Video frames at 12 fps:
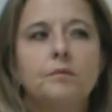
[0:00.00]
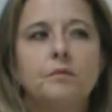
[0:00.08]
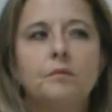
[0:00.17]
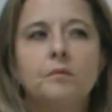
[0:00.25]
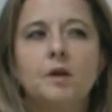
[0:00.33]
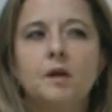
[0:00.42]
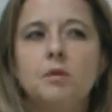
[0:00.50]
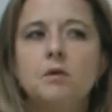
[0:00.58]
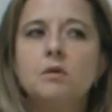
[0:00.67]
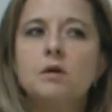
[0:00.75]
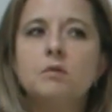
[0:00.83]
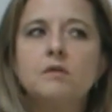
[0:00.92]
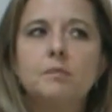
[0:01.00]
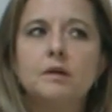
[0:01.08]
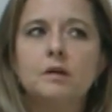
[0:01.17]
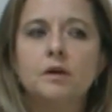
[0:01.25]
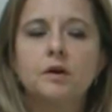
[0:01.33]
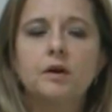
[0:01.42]
maybe what we've
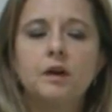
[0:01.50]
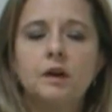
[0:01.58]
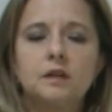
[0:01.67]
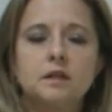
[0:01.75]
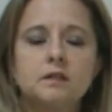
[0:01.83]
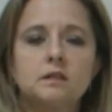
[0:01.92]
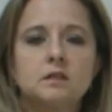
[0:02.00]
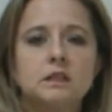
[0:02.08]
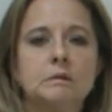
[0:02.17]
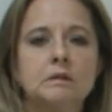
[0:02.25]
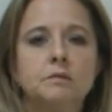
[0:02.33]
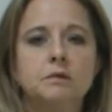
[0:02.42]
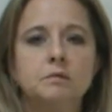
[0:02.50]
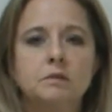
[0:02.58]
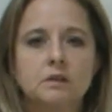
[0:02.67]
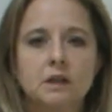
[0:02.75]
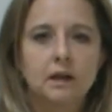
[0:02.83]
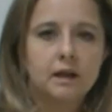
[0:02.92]
been learning doesn't seem to be
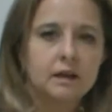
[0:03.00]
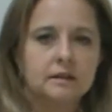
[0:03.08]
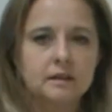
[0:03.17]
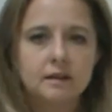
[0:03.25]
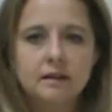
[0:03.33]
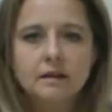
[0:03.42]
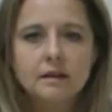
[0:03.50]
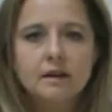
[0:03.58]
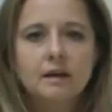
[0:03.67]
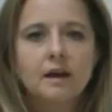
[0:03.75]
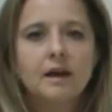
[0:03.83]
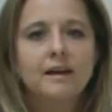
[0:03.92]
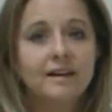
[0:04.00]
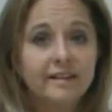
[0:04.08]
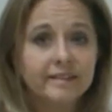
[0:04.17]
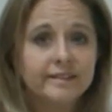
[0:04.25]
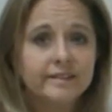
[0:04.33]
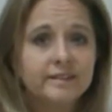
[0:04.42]
real connected. It
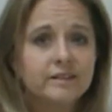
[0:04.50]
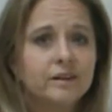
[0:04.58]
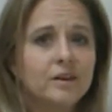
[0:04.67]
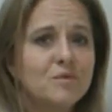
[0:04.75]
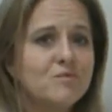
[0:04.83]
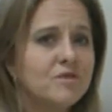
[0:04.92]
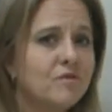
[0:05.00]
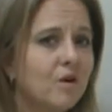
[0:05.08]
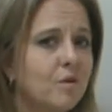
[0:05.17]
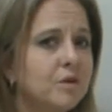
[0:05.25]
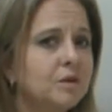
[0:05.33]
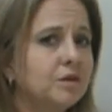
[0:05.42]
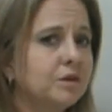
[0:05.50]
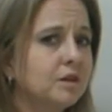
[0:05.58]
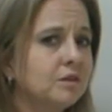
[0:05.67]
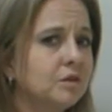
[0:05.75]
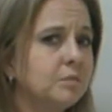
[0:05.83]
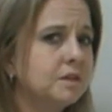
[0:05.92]
is. We've all been
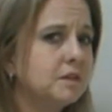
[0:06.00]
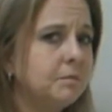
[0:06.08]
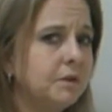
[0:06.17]
learning little bits and